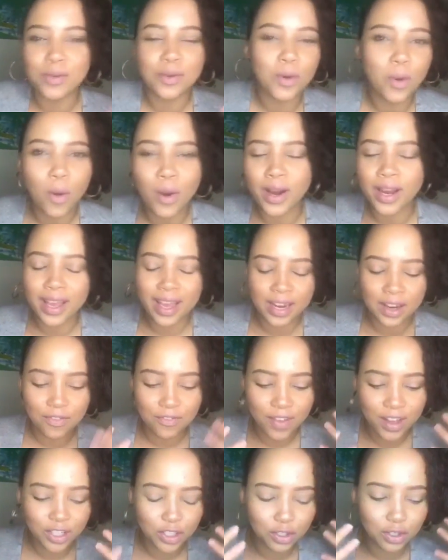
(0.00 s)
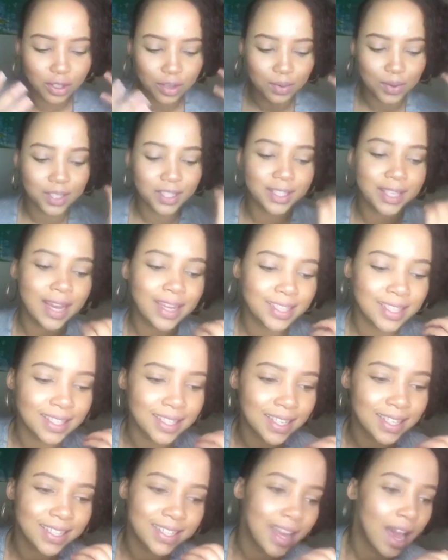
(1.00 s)
recording and eventually we just had to
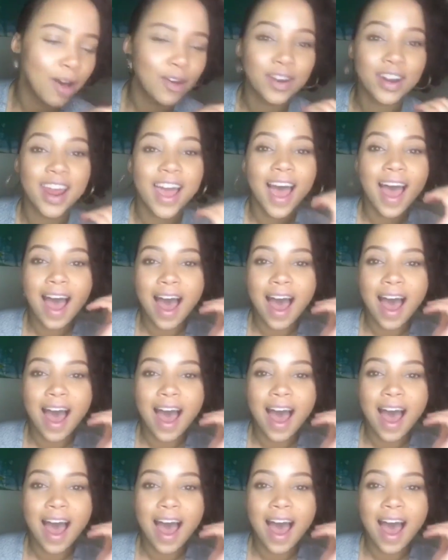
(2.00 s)
sit down and